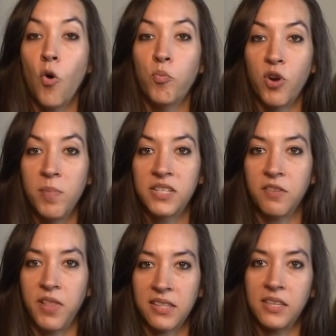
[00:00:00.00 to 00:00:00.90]
premise
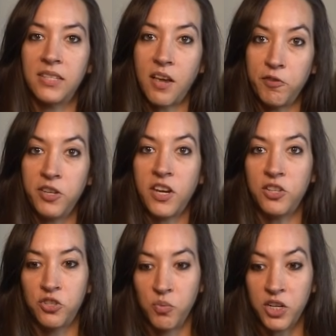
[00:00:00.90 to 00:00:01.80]
of like the 7-day
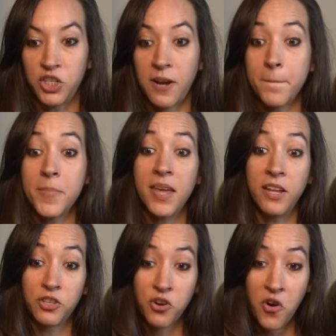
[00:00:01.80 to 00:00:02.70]
switch,
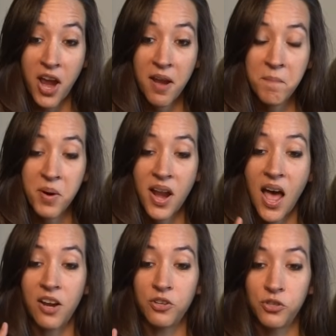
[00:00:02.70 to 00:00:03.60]
it's great, but
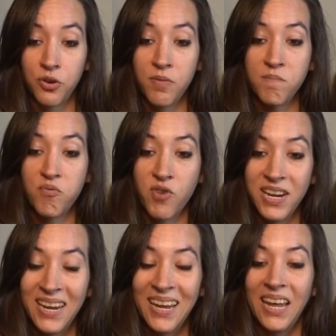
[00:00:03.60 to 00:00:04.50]
at a certain
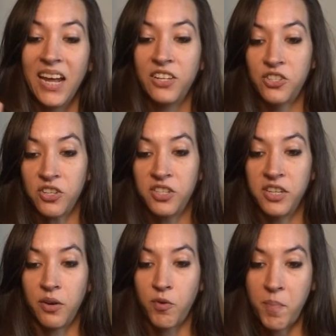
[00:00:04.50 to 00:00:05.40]
point, it starts
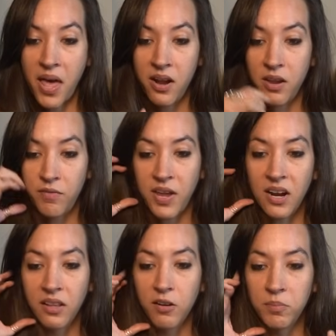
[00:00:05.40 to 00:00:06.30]
to get repetitive
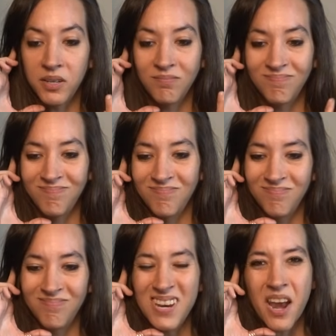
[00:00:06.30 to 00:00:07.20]
and a little bit
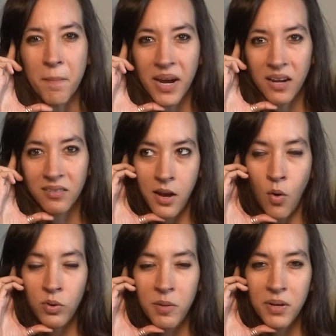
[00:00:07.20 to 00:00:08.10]
numbing. And
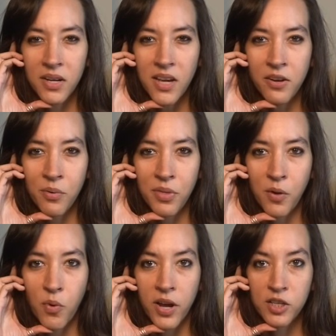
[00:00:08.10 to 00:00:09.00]
only because I don't
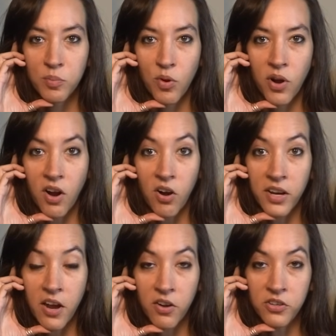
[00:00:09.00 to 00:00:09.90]
think we're exploring our
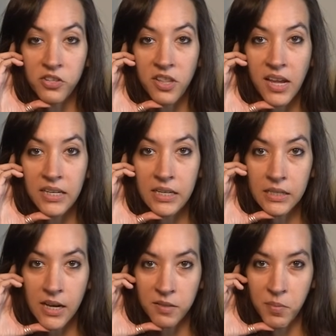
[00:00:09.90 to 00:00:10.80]
characters and the
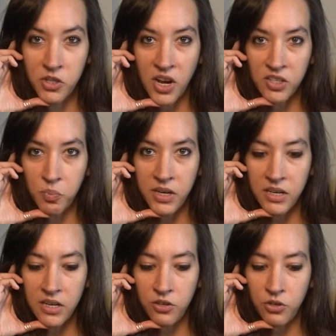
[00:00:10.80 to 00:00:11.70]
ideas as much as we
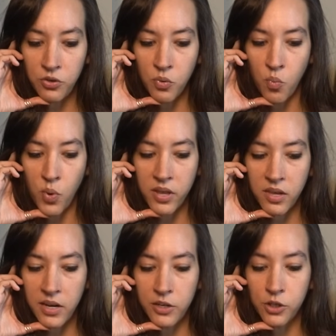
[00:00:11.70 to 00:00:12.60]
need to
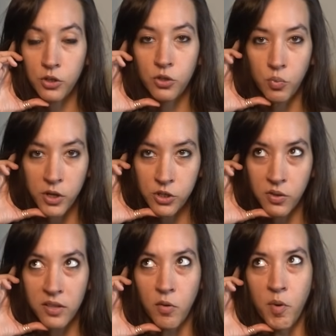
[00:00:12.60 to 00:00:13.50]
with each switch, so
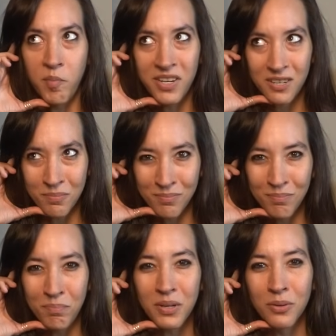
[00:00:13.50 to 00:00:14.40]
that the momentum
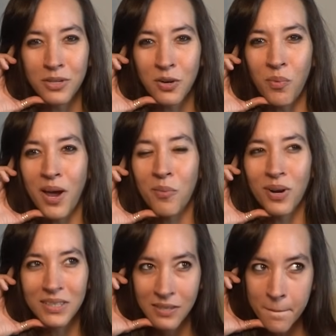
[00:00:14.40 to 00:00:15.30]
builds in a way
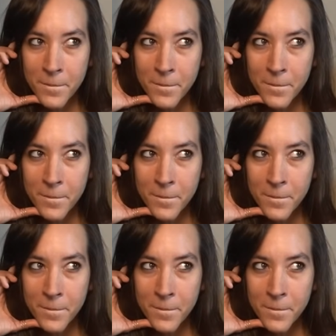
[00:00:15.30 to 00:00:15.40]
where it's